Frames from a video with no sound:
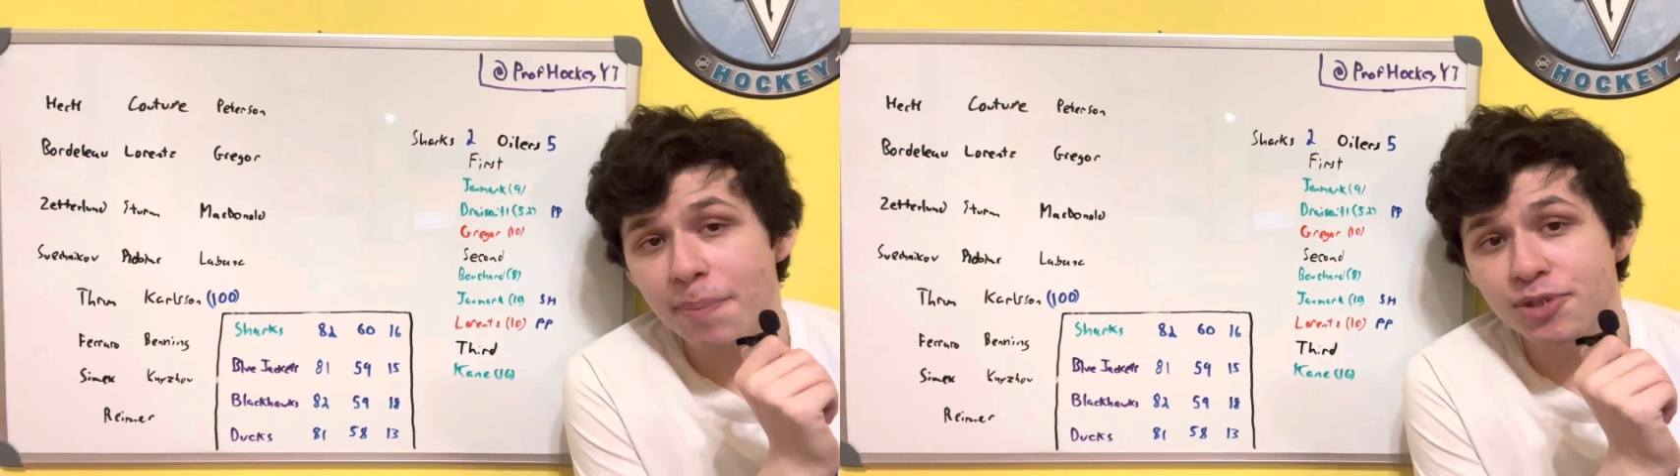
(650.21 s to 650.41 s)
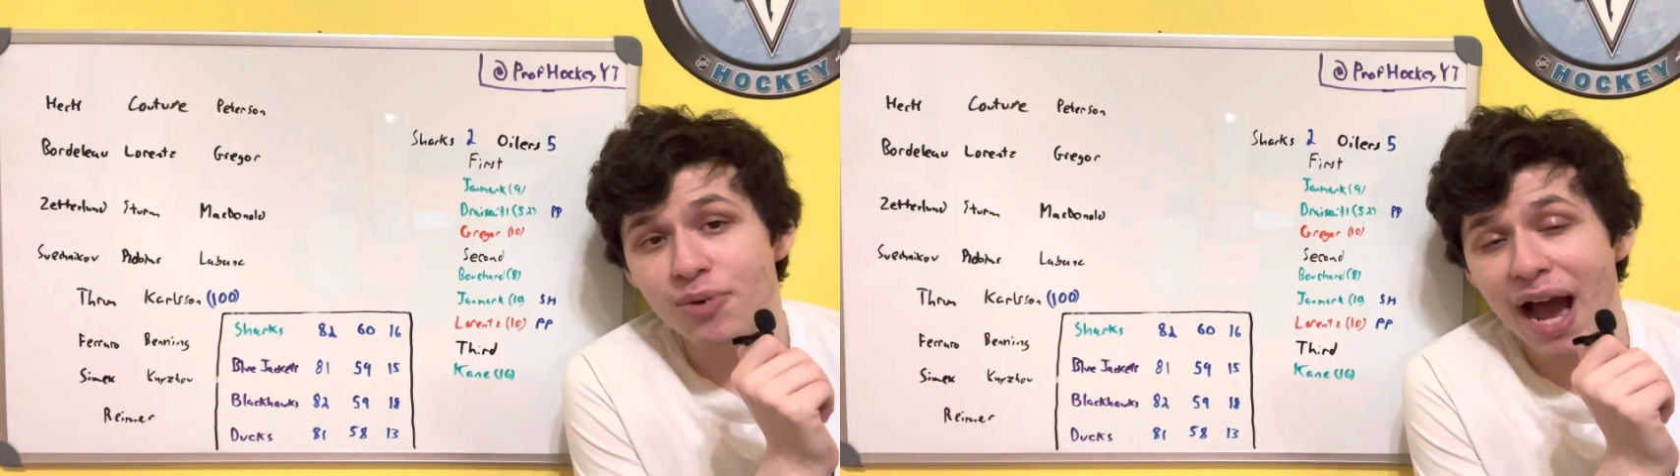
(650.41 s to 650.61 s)

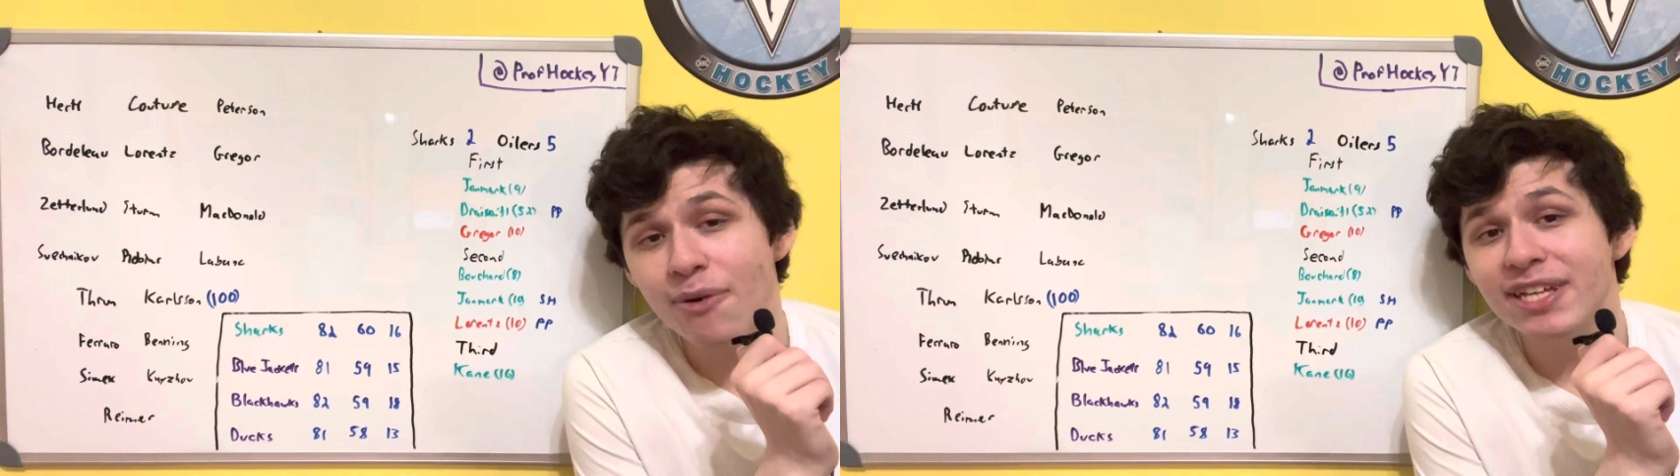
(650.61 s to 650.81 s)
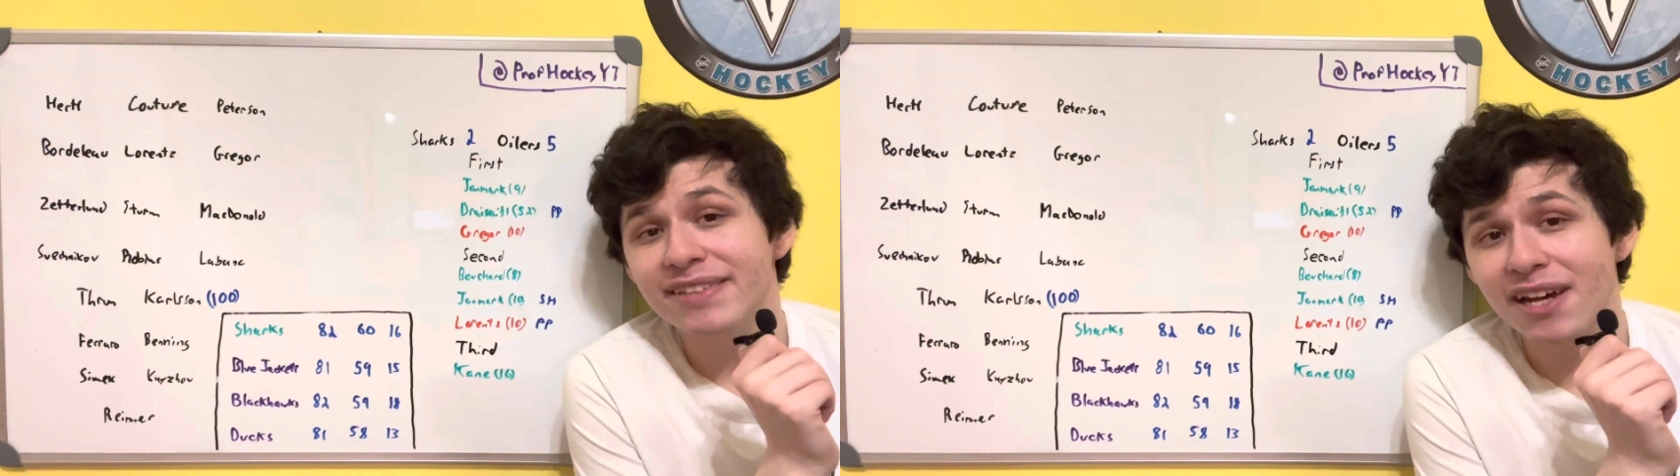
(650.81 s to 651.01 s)
up to how
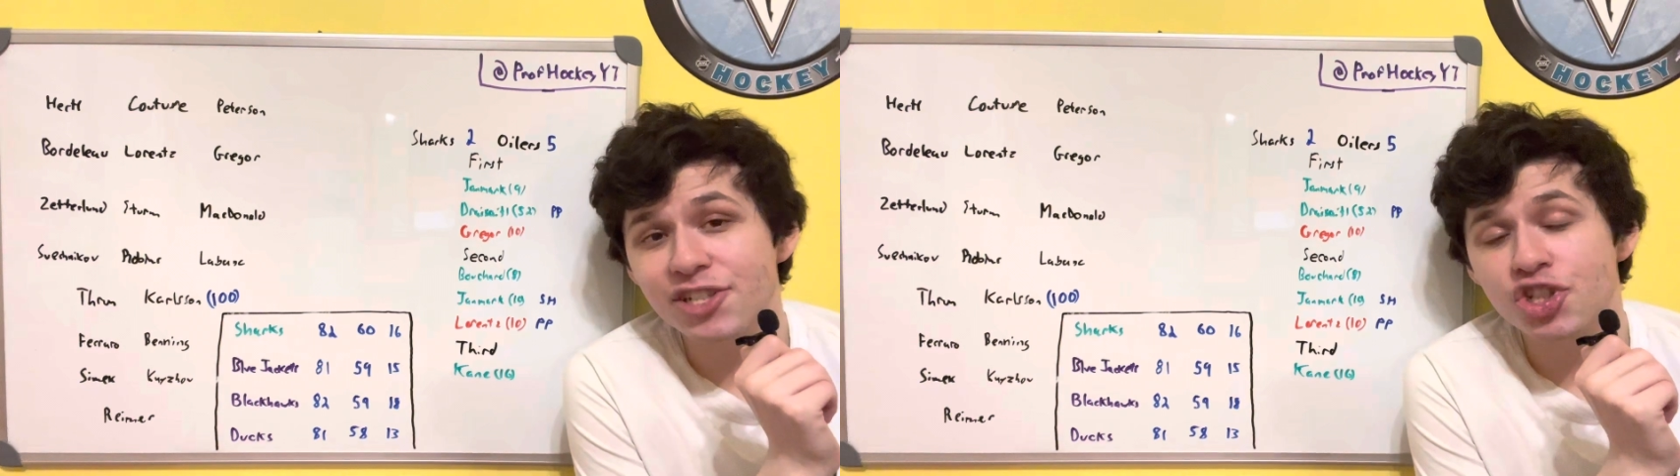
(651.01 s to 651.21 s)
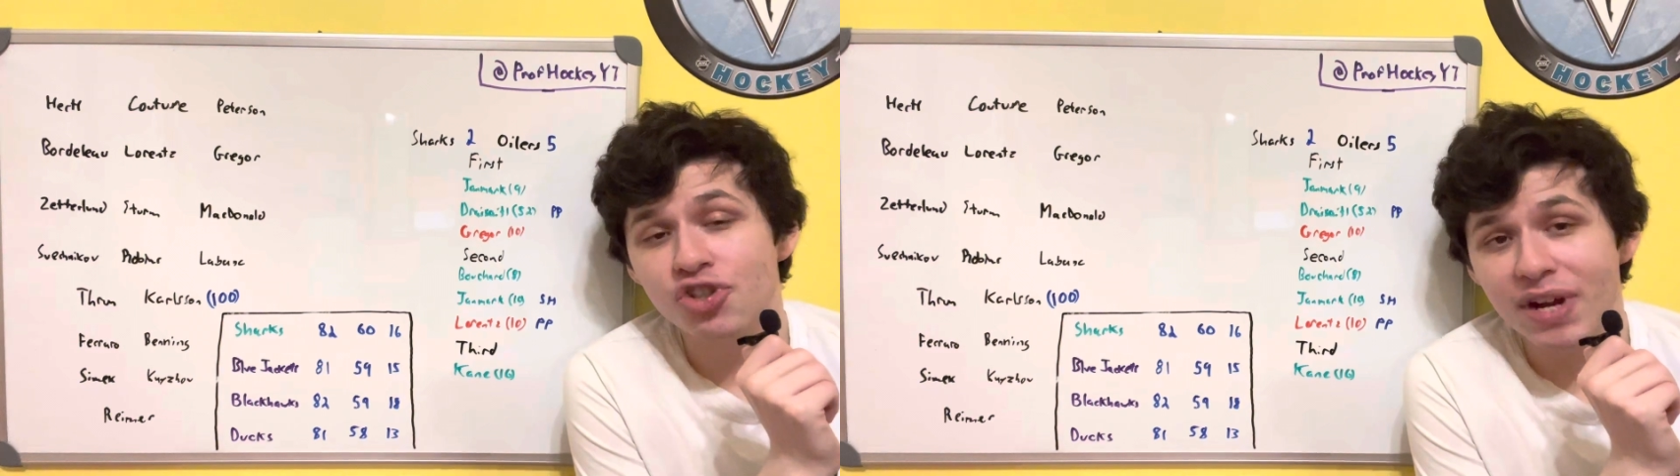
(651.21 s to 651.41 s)
he does
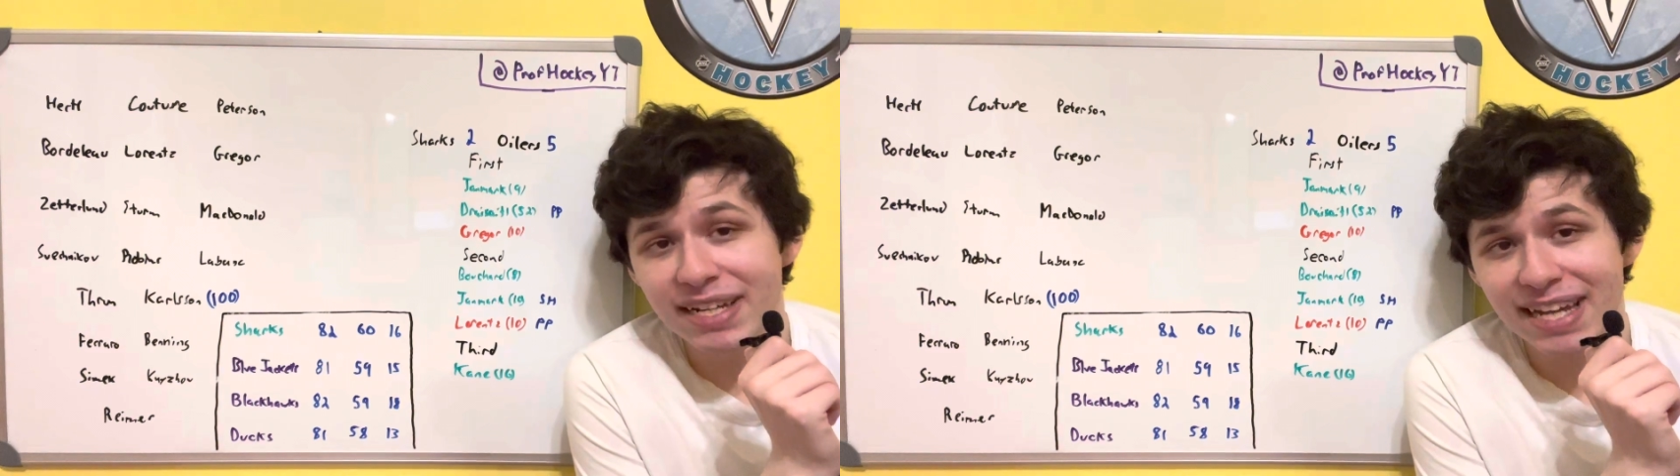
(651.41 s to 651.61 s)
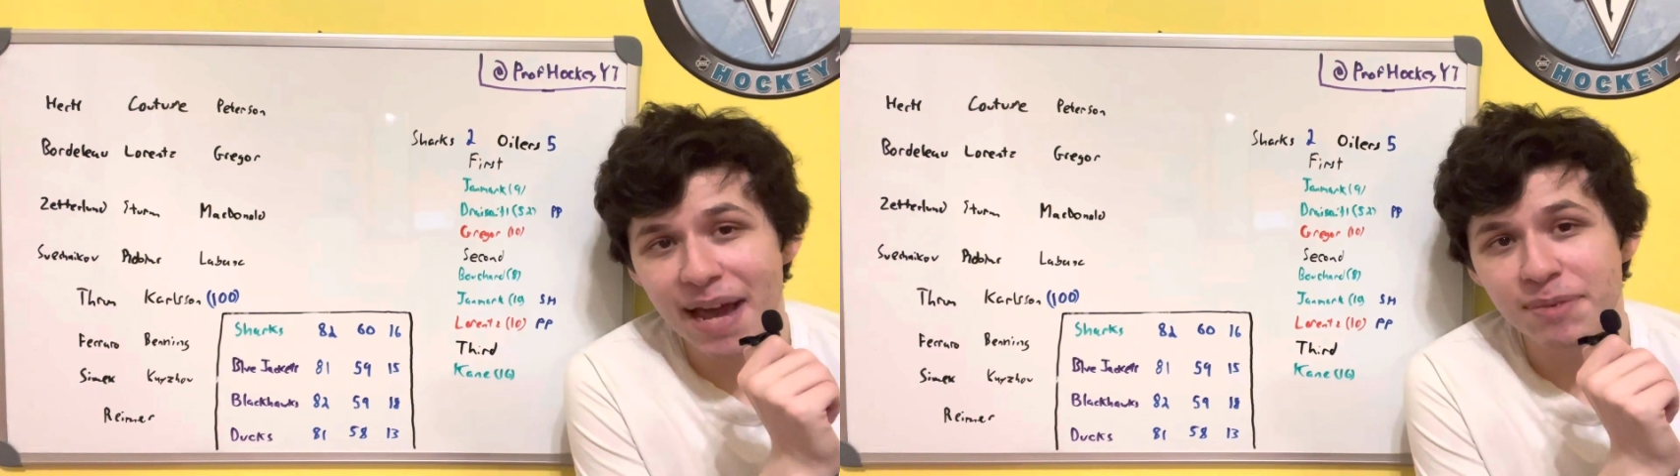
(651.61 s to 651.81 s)
in
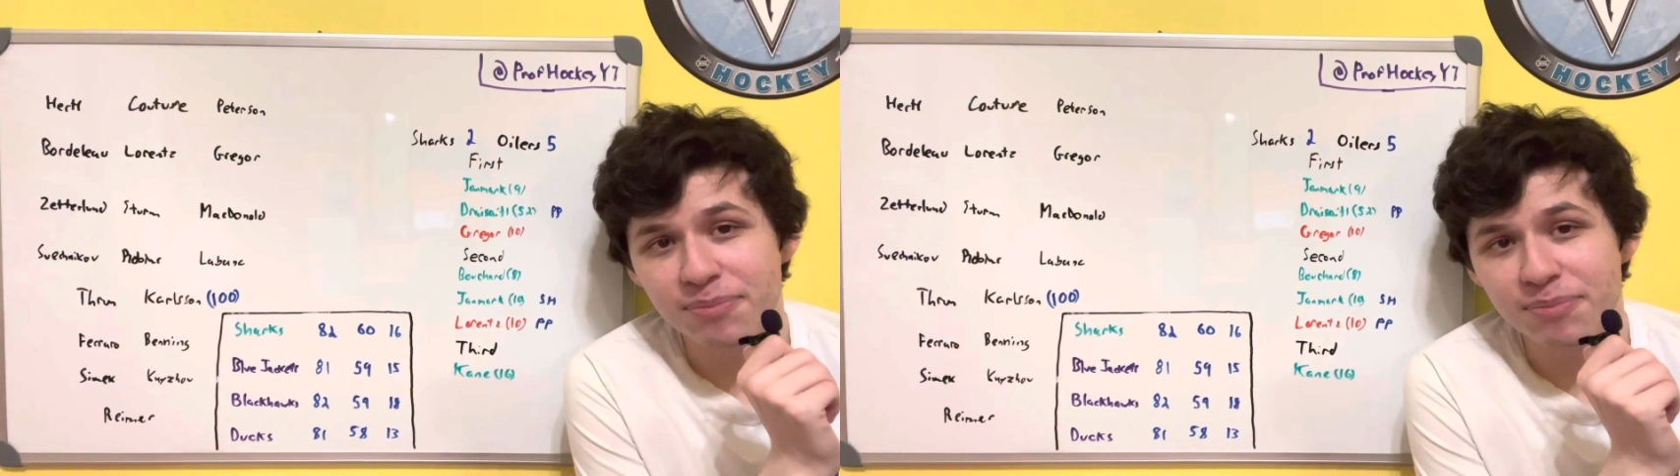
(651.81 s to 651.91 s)
training camp